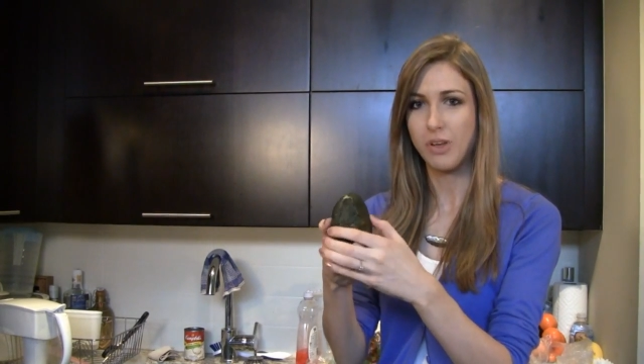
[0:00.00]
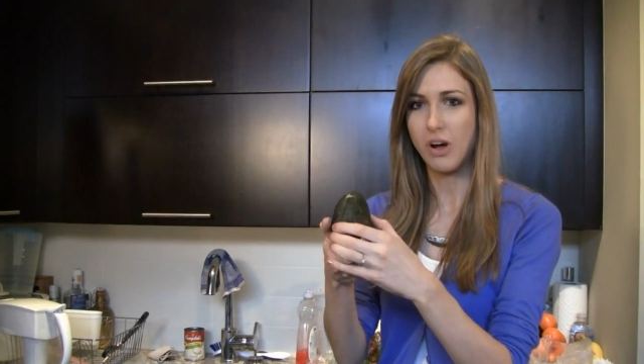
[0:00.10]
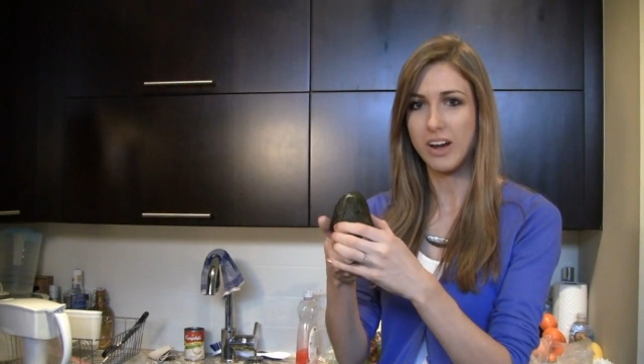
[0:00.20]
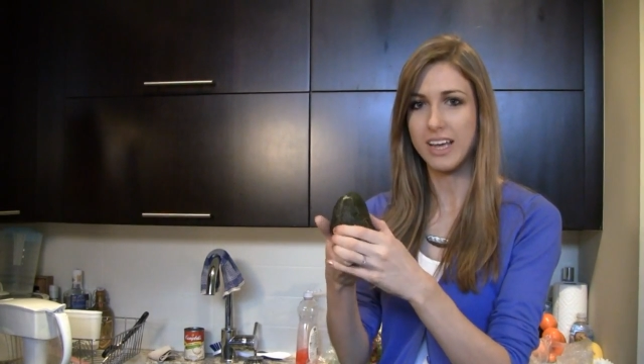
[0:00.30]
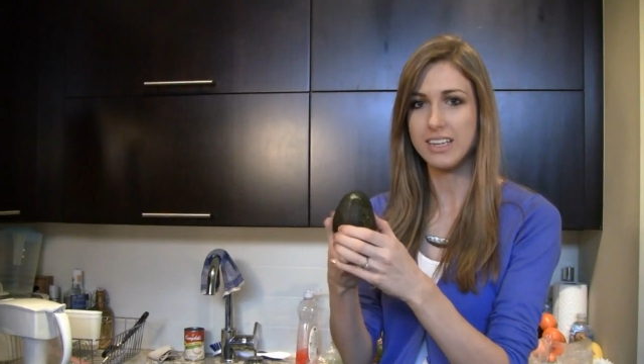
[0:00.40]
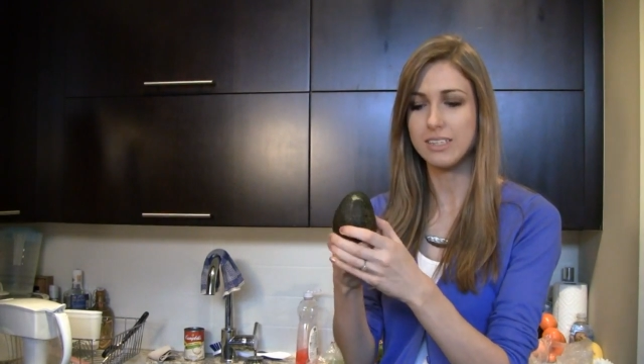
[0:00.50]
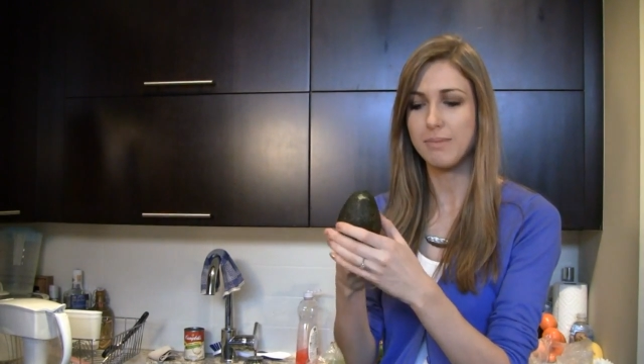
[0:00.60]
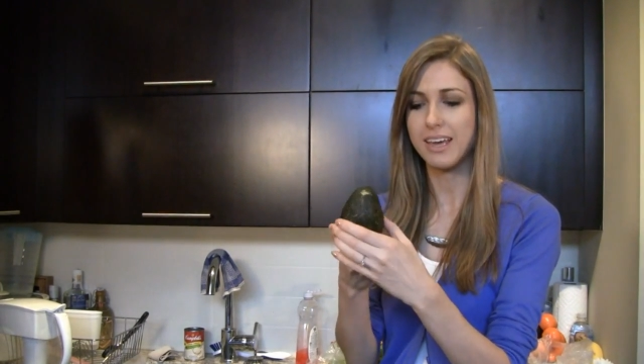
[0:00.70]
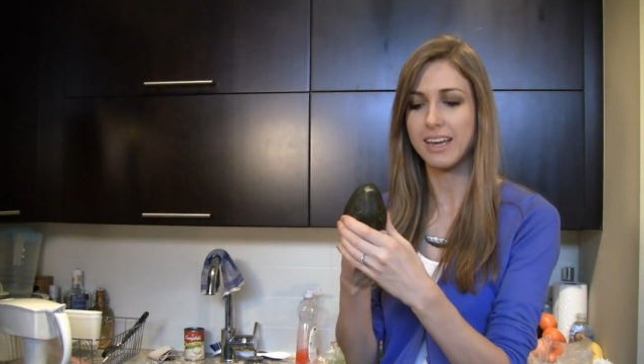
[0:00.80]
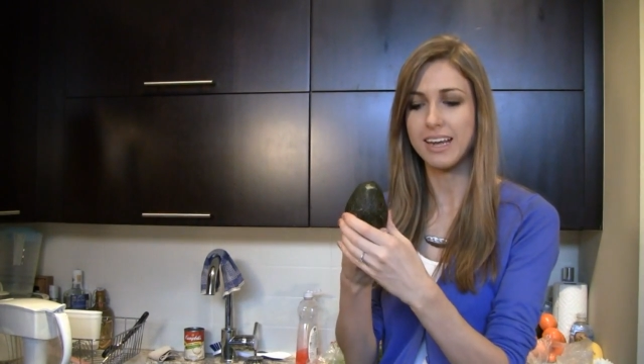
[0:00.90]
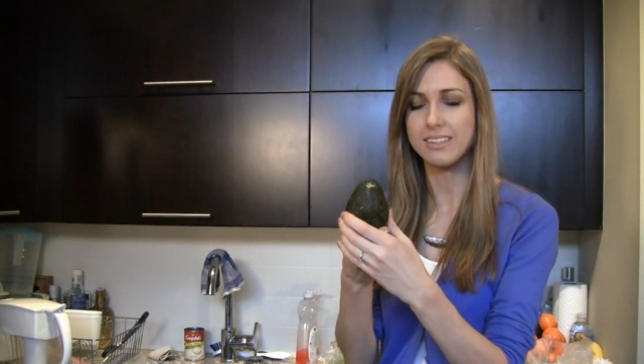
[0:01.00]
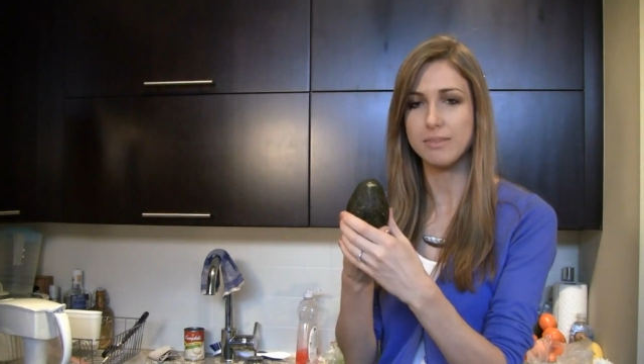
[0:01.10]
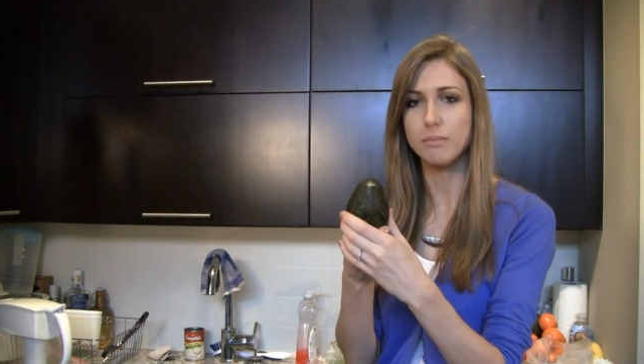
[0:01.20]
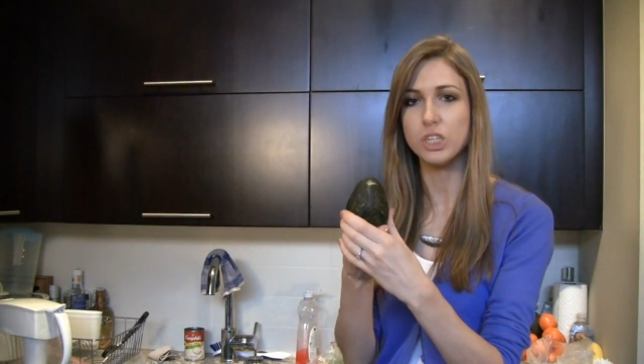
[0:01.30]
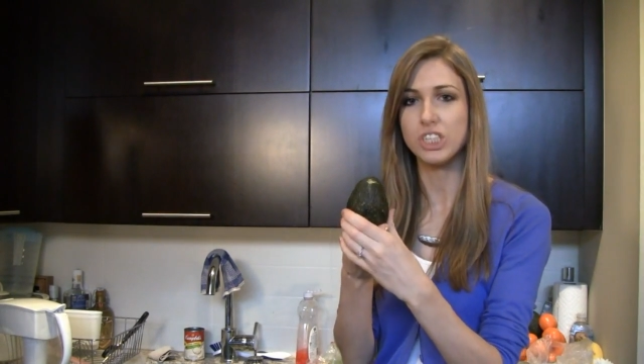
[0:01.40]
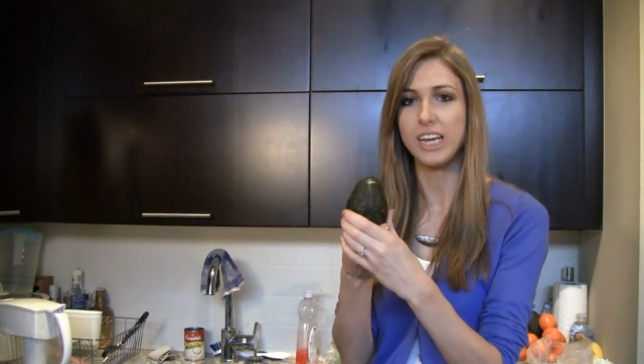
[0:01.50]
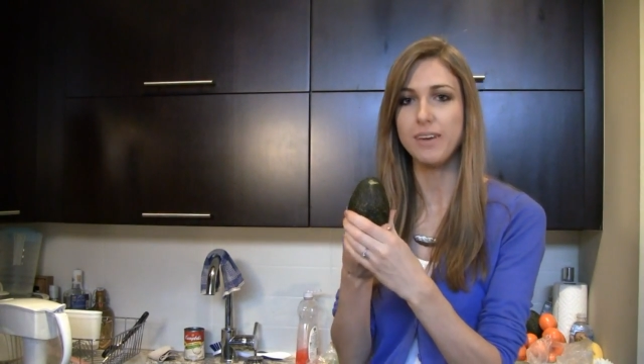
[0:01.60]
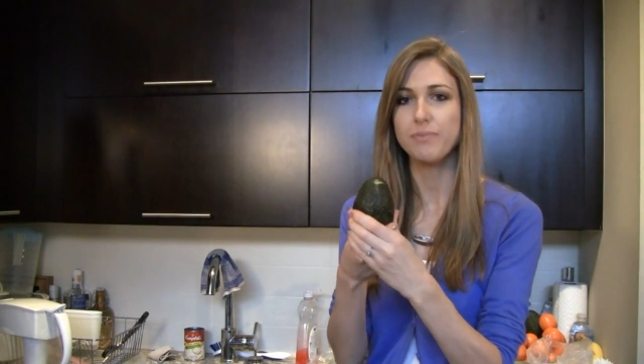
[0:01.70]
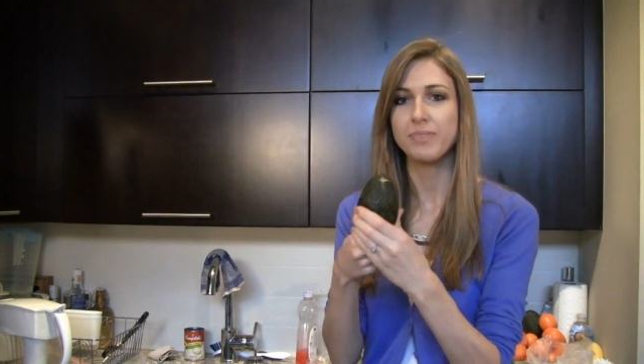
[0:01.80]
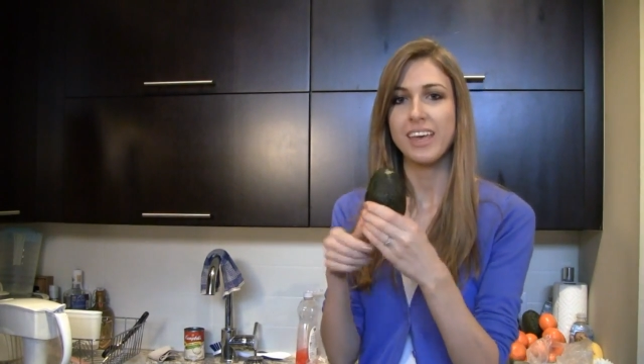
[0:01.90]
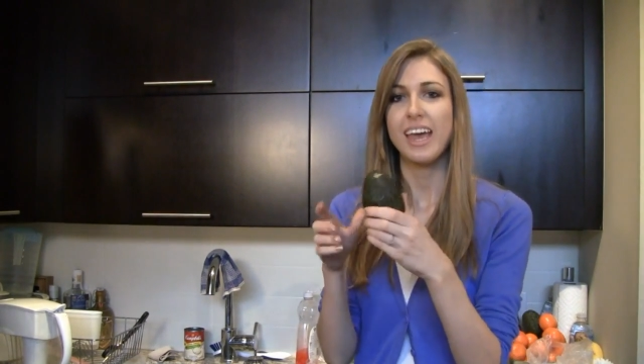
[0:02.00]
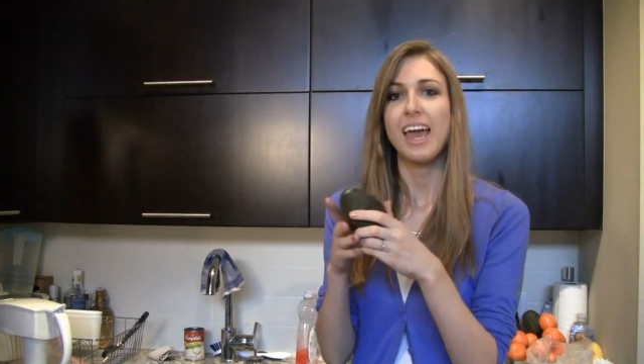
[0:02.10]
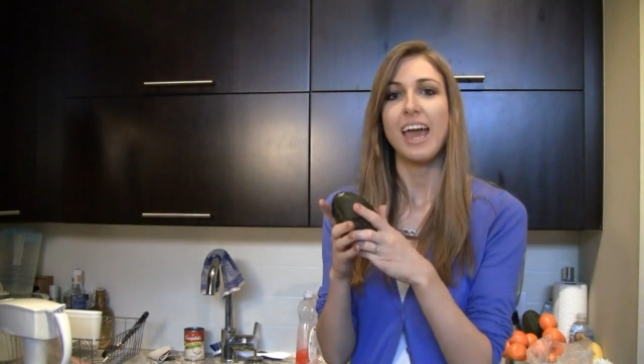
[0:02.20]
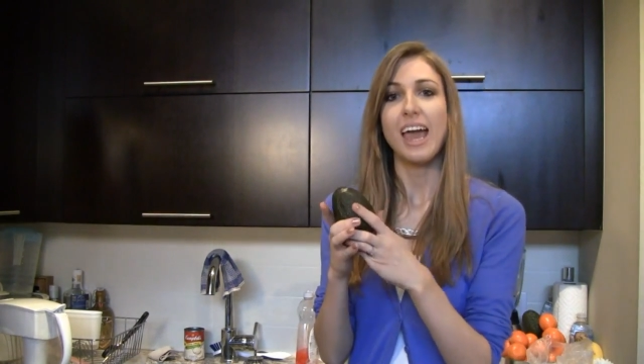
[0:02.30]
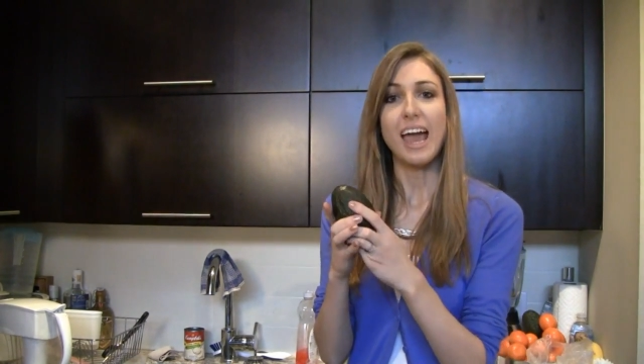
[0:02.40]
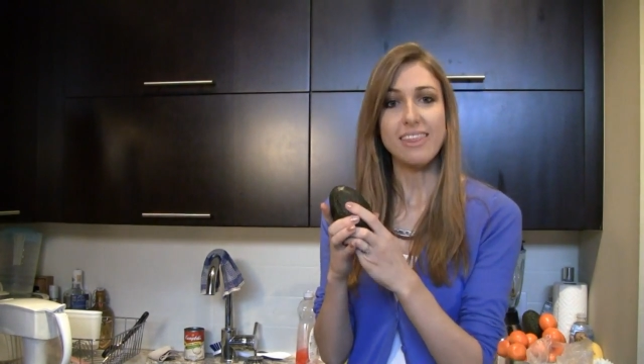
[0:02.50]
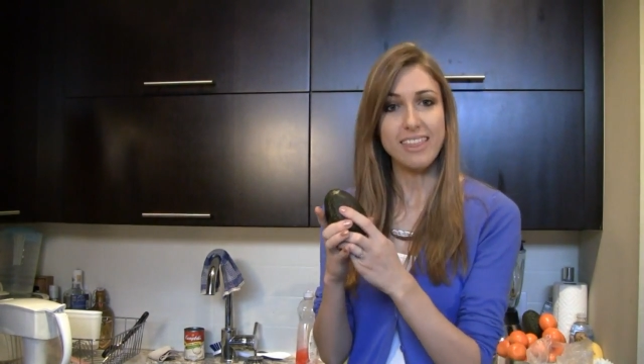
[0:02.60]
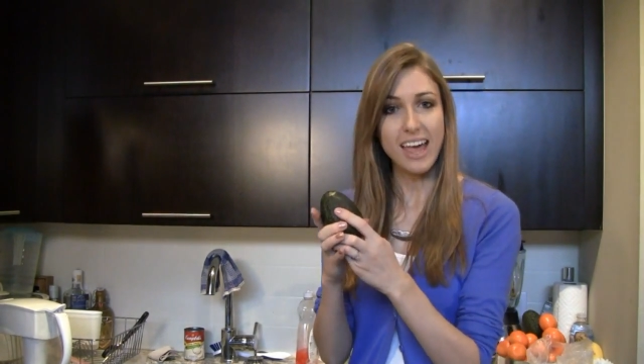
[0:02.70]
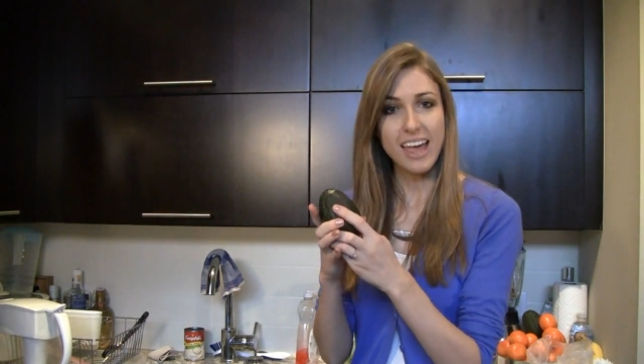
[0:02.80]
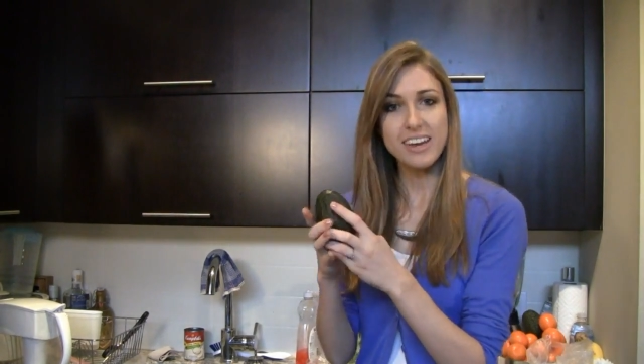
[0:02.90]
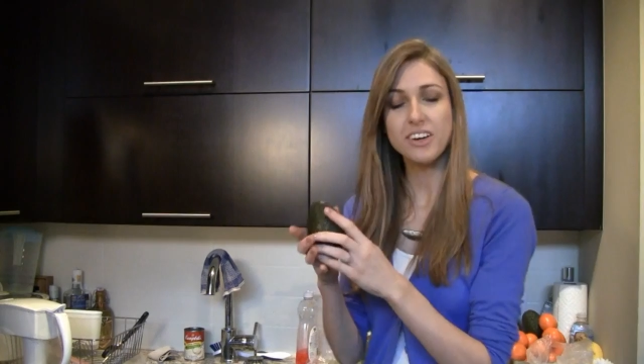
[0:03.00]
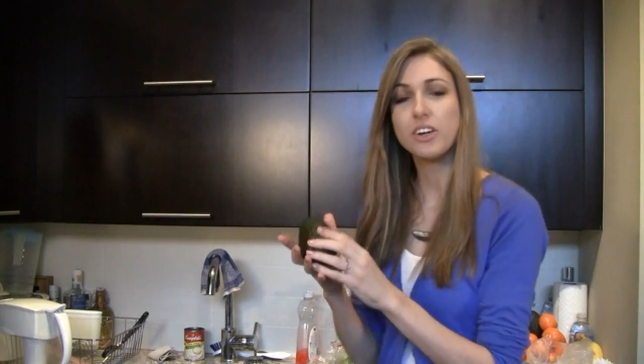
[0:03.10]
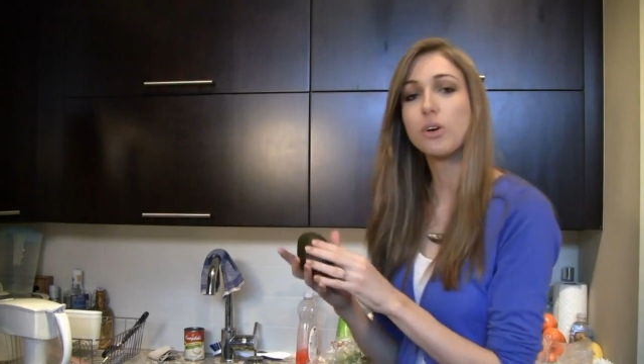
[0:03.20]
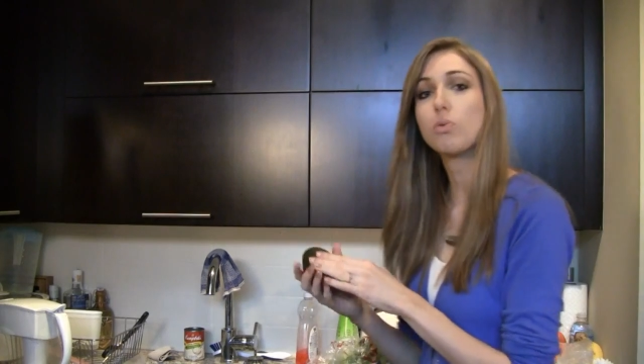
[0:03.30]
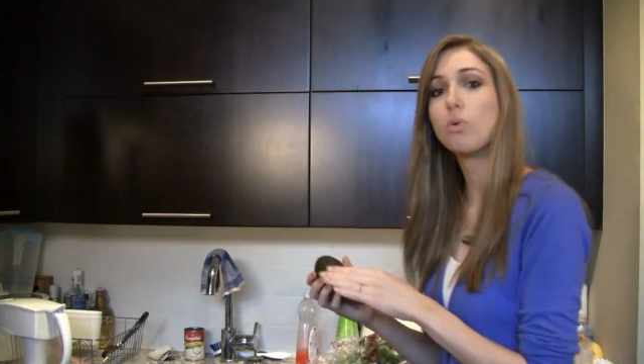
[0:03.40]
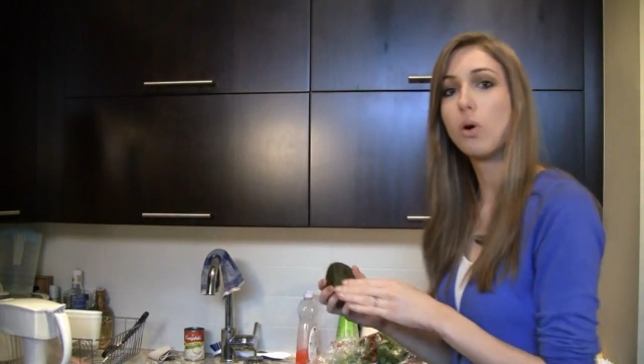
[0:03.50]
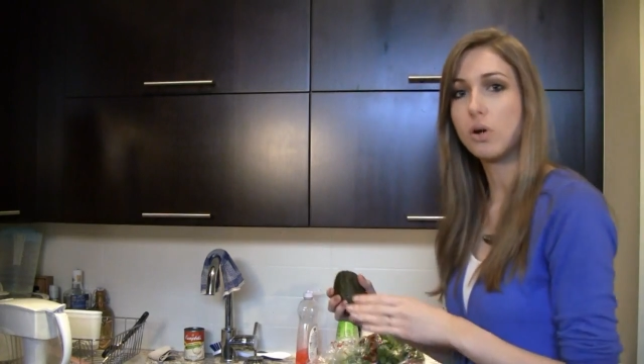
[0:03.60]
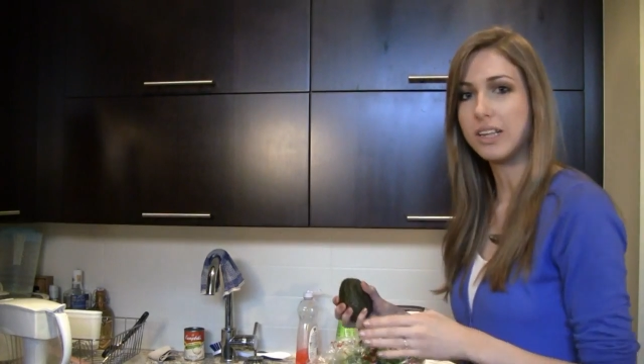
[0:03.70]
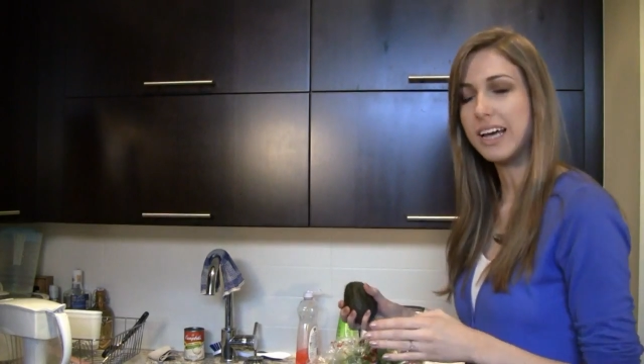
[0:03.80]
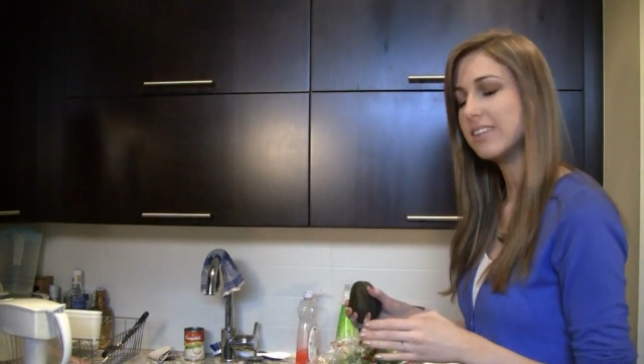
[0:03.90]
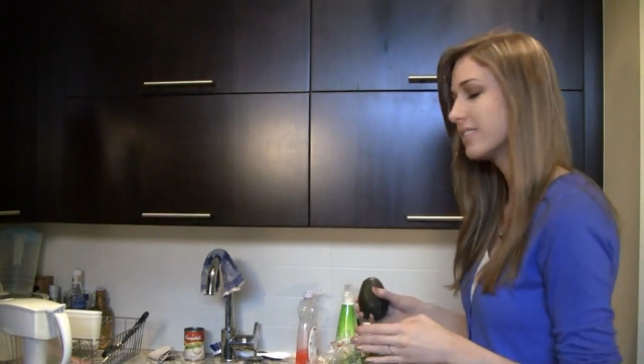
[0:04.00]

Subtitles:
on it to make it nice and mushy. And then you're going to roll it.